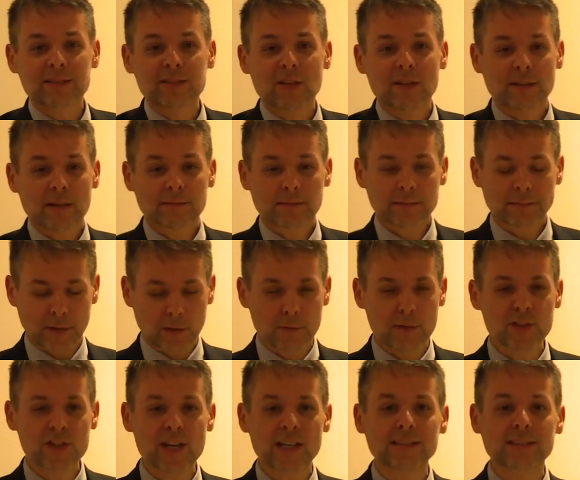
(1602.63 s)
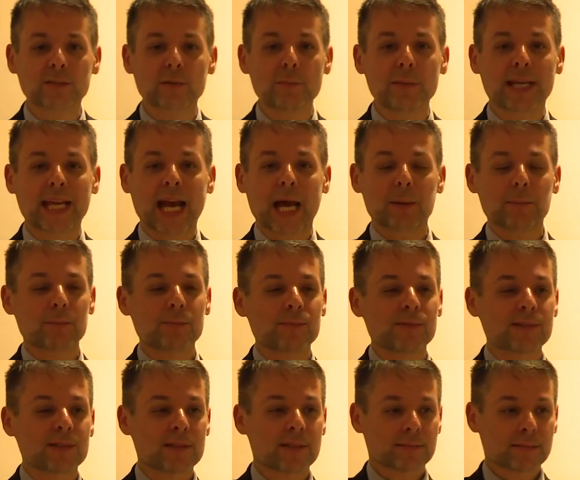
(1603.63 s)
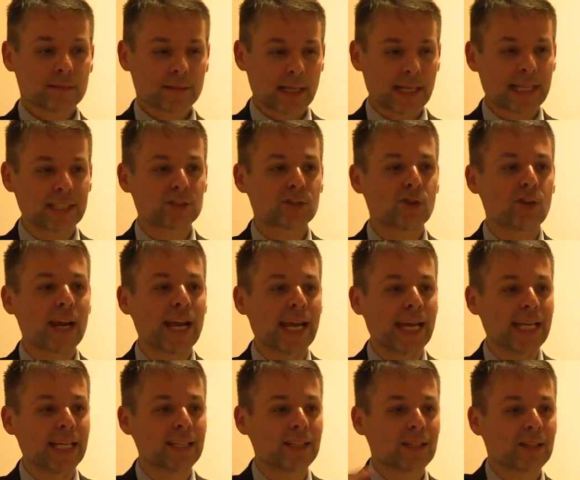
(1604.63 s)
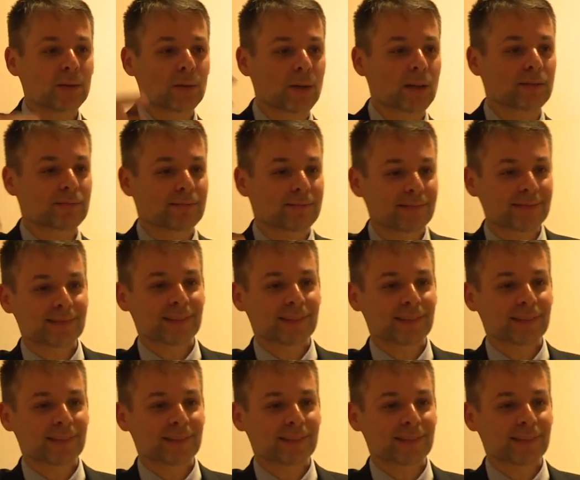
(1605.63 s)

So Lumen Gentium becomes like a train where